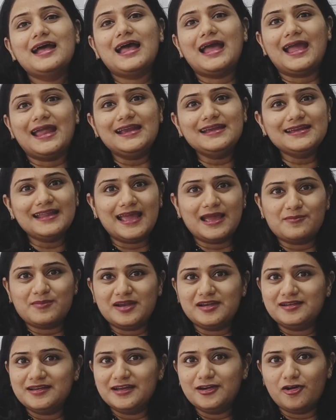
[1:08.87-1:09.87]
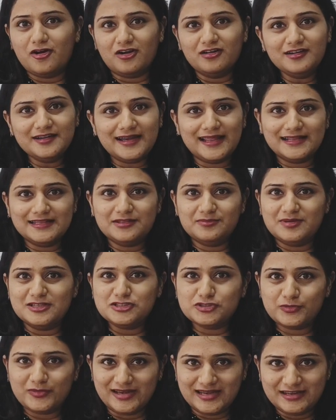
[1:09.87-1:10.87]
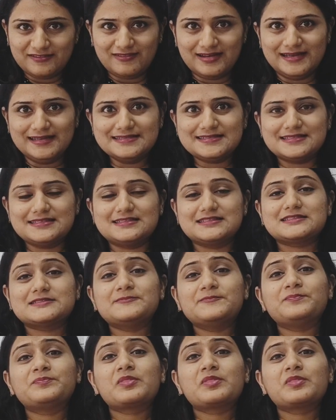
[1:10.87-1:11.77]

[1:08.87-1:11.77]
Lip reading: and amended on 10th March 2026.